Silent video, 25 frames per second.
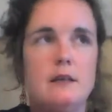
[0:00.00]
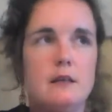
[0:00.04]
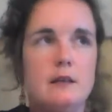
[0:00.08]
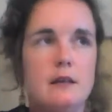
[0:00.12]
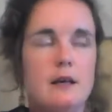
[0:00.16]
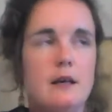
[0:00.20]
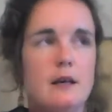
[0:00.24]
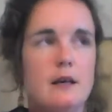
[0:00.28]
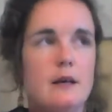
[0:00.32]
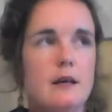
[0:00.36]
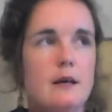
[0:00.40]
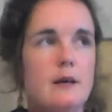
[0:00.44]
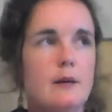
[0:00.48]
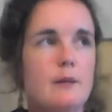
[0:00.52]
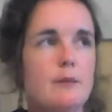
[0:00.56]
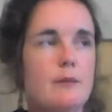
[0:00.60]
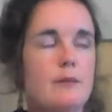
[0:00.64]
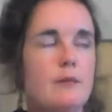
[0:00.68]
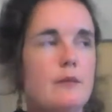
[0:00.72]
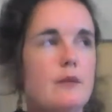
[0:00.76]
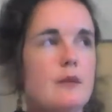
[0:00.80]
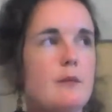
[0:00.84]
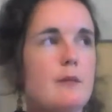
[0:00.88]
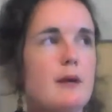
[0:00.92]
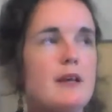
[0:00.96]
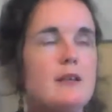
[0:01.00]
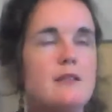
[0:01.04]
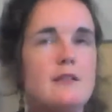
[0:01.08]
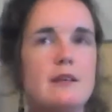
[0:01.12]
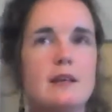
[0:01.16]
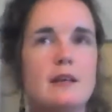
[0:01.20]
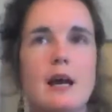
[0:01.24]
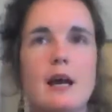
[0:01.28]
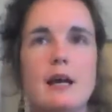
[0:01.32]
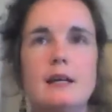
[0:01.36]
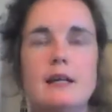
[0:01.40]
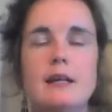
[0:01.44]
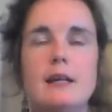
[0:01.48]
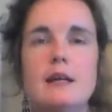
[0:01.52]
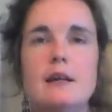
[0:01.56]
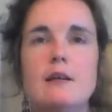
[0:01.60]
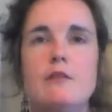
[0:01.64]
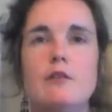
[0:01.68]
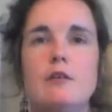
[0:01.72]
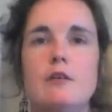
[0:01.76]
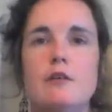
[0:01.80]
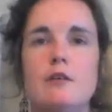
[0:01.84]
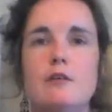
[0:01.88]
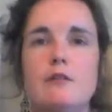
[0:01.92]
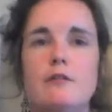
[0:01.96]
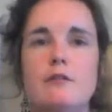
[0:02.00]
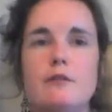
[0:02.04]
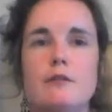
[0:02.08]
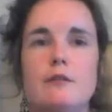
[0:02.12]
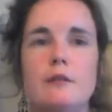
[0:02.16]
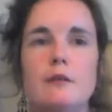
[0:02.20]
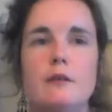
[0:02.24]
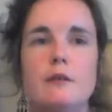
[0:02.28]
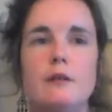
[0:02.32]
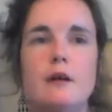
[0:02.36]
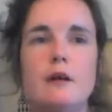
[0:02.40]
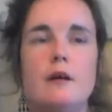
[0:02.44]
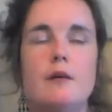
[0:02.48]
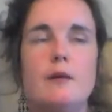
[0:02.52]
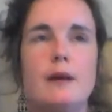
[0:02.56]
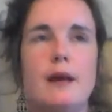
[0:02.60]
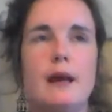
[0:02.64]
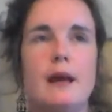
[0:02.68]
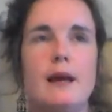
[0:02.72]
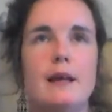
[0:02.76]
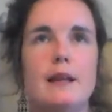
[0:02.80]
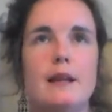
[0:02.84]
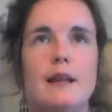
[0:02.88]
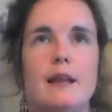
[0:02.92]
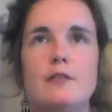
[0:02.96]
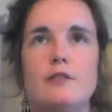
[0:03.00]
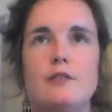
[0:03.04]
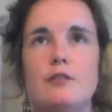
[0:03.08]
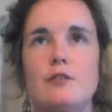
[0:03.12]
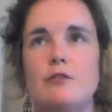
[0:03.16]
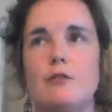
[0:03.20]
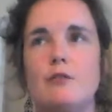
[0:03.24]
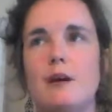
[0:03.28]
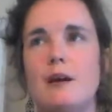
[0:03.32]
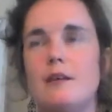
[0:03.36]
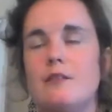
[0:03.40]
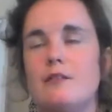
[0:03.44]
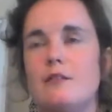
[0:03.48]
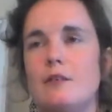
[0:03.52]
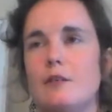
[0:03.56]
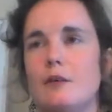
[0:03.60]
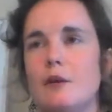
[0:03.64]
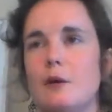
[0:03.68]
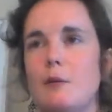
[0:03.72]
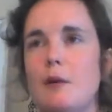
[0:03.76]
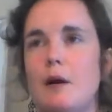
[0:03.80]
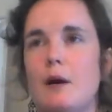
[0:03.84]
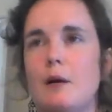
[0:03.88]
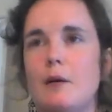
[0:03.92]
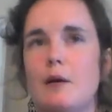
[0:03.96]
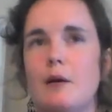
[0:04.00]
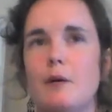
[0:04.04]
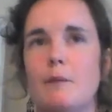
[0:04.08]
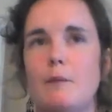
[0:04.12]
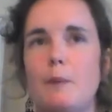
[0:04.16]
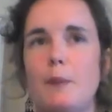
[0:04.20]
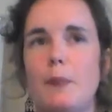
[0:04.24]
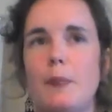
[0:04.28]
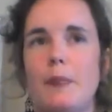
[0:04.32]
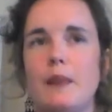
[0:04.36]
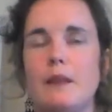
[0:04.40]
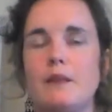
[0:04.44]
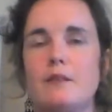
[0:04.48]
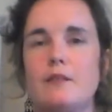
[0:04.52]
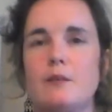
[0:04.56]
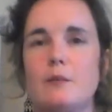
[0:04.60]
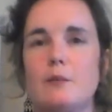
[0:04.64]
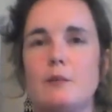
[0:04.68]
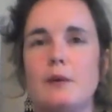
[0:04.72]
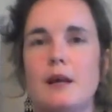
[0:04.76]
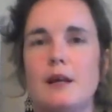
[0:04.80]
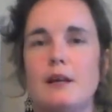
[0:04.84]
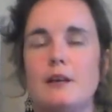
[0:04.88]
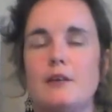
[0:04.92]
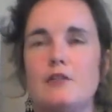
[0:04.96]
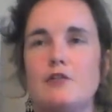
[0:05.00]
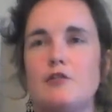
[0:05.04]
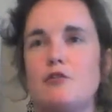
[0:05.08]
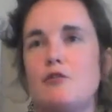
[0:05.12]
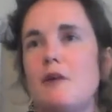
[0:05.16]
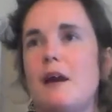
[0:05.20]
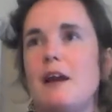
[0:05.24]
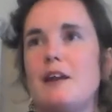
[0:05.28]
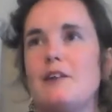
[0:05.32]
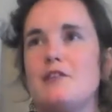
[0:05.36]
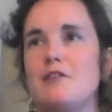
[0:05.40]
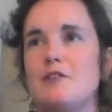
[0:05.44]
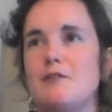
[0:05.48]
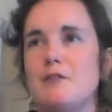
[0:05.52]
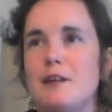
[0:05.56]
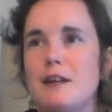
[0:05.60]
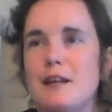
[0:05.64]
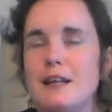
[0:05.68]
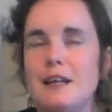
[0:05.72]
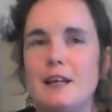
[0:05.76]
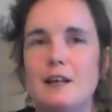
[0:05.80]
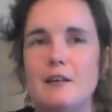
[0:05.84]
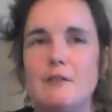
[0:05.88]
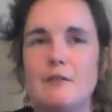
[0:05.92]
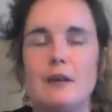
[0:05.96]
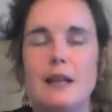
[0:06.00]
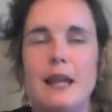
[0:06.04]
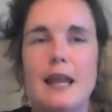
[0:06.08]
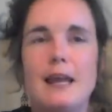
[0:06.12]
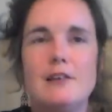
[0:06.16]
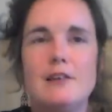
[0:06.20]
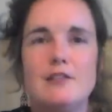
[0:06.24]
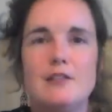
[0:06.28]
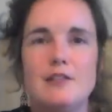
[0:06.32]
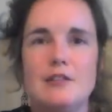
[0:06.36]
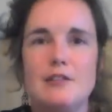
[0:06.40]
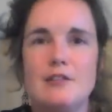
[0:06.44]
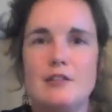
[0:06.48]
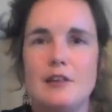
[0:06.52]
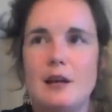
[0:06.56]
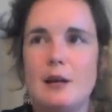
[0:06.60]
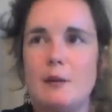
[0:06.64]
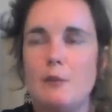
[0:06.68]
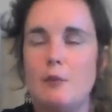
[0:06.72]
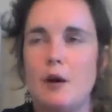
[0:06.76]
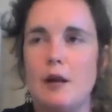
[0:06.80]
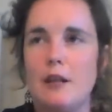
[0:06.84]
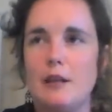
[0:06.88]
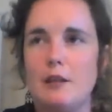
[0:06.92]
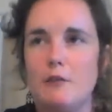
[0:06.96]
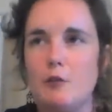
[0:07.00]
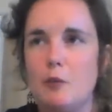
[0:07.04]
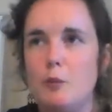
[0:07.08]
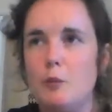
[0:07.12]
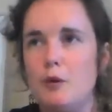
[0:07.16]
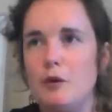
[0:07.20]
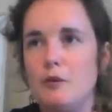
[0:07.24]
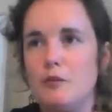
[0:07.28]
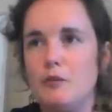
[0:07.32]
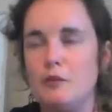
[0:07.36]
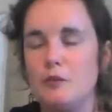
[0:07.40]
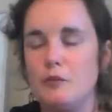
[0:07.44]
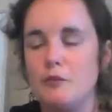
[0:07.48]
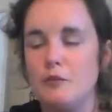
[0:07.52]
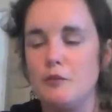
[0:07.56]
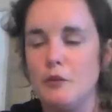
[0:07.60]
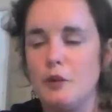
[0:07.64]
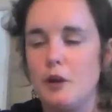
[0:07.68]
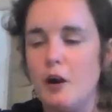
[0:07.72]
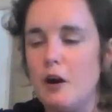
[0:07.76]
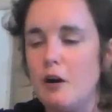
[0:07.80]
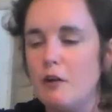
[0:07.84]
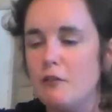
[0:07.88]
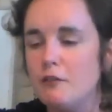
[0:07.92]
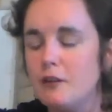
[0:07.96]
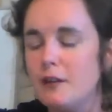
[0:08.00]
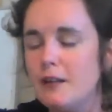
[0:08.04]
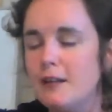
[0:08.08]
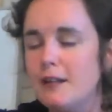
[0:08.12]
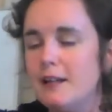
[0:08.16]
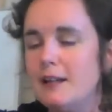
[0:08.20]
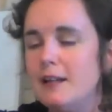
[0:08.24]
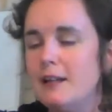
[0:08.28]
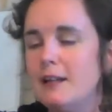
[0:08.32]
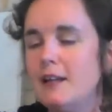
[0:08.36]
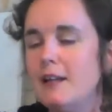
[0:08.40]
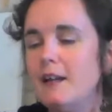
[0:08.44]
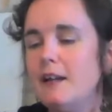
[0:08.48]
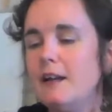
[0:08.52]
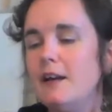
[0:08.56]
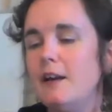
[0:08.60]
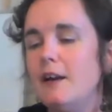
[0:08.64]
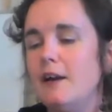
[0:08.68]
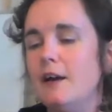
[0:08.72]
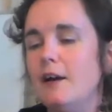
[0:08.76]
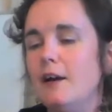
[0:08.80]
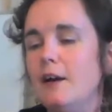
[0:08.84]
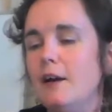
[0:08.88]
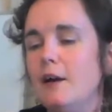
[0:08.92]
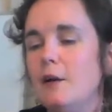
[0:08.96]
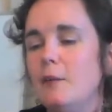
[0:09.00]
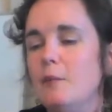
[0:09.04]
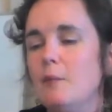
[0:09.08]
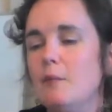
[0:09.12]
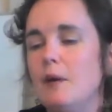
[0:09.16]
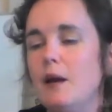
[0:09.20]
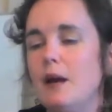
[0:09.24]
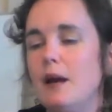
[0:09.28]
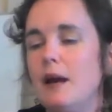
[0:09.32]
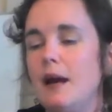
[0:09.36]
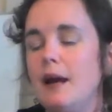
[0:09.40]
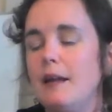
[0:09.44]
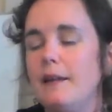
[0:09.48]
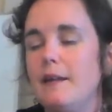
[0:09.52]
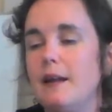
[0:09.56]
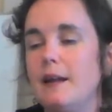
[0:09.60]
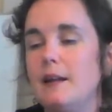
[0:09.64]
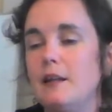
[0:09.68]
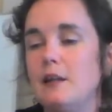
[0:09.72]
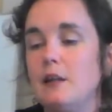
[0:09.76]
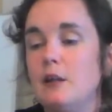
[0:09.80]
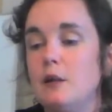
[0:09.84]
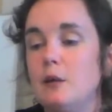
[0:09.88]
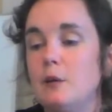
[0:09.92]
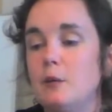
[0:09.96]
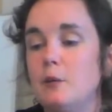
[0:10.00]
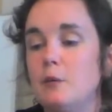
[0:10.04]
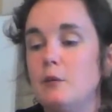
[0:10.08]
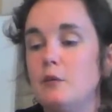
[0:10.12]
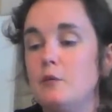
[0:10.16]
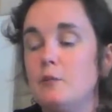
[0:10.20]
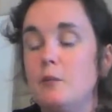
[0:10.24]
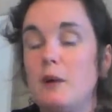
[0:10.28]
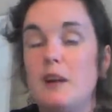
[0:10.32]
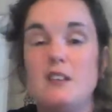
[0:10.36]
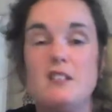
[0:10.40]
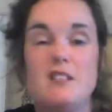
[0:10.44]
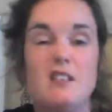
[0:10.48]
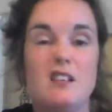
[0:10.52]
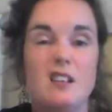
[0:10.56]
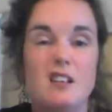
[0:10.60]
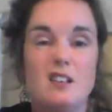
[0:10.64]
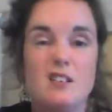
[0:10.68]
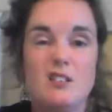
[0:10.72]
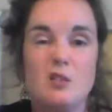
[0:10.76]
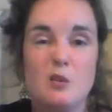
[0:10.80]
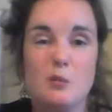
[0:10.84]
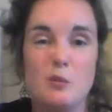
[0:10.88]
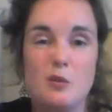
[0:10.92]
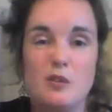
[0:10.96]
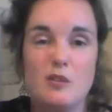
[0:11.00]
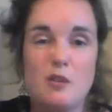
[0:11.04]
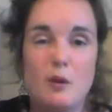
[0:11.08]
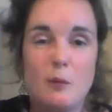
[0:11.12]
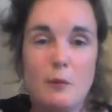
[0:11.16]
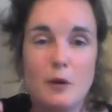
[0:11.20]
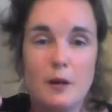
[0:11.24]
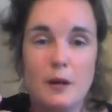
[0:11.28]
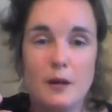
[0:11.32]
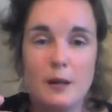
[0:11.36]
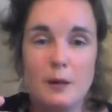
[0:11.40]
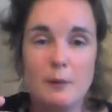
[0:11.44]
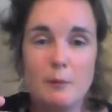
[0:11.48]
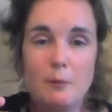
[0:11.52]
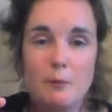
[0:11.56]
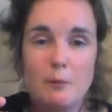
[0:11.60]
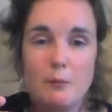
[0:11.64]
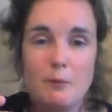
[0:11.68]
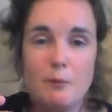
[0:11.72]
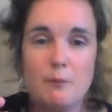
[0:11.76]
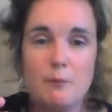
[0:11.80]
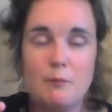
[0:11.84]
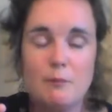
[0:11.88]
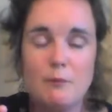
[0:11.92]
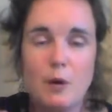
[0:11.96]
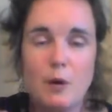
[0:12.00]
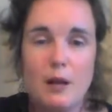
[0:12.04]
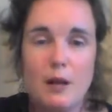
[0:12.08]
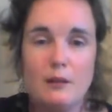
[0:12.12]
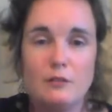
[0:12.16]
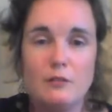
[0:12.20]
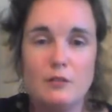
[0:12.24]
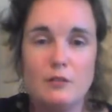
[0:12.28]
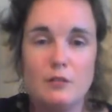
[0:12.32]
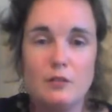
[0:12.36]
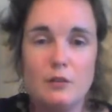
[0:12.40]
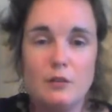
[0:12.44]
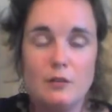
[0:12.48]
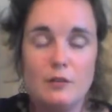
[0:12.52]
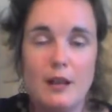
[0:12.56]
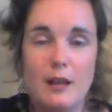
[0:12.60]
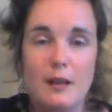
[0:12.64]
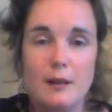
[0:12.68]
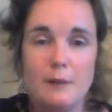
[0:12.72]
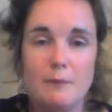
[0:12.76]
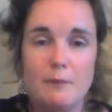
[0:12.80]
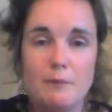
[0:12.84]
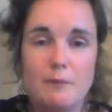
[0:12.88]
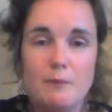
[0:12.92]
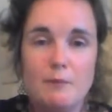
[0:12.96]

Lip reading: basic idea of, okay, let's just write a song about some kind of treachery in a relationship where the other person's run off, and then use basically subatomic, well, just use like